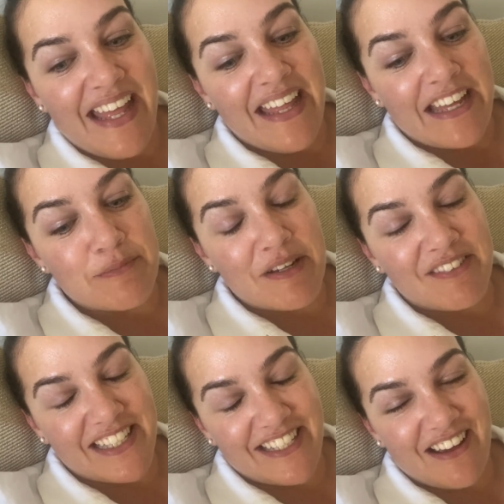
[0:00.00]
it's been
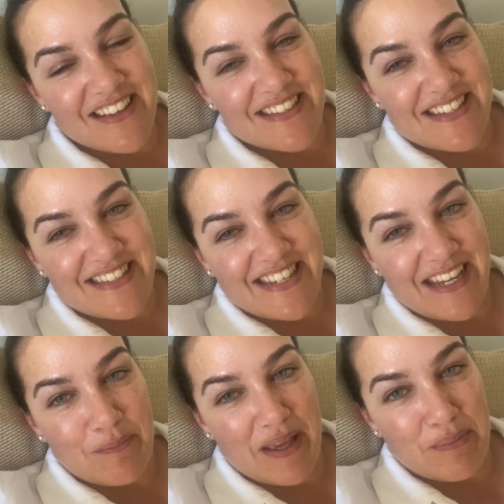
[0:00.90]
really nice to
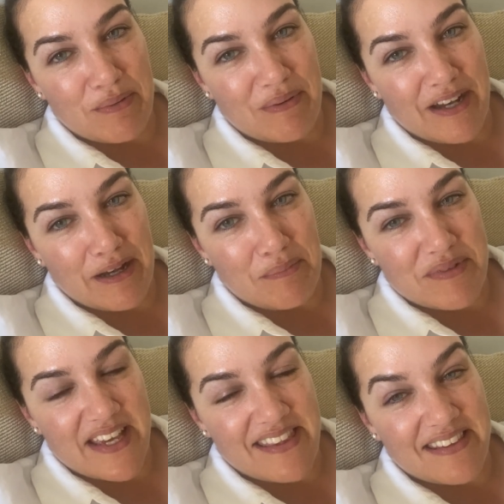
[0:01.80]
see people
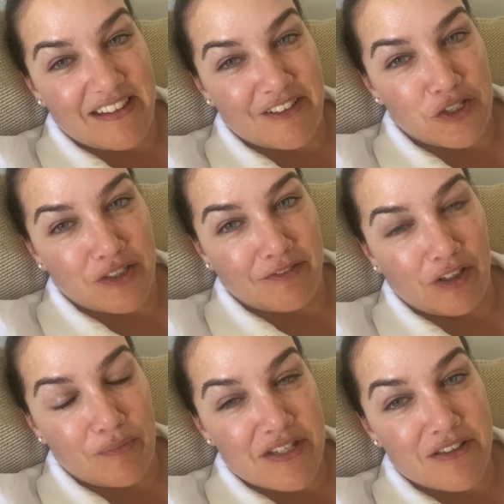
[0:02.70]
say that they're enjoying
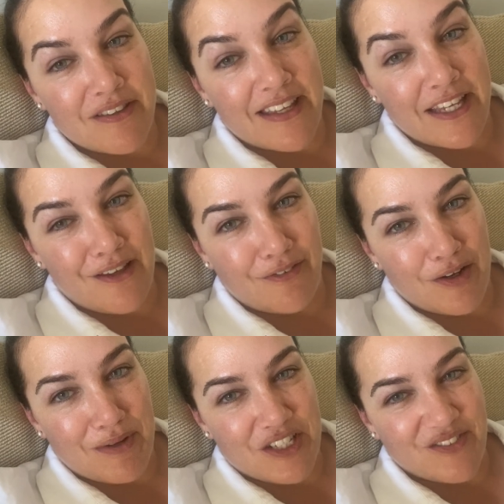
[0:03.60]
Vlogmas. So thank you
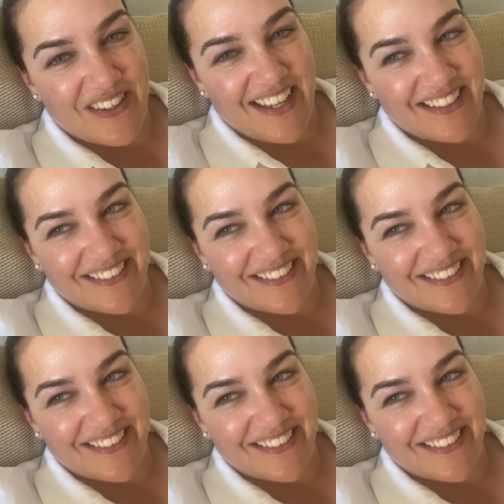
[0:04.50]
very much for that.